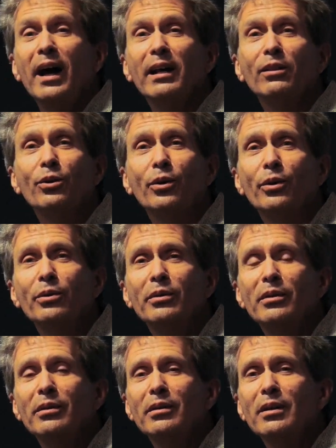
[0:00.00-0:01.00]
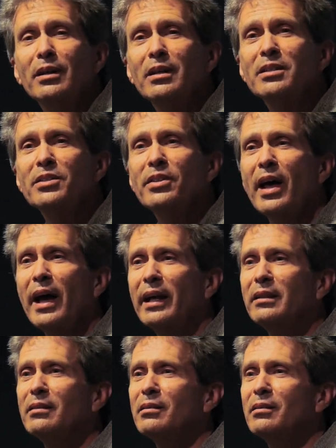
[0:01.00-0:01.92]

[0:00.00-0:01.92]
I learned is that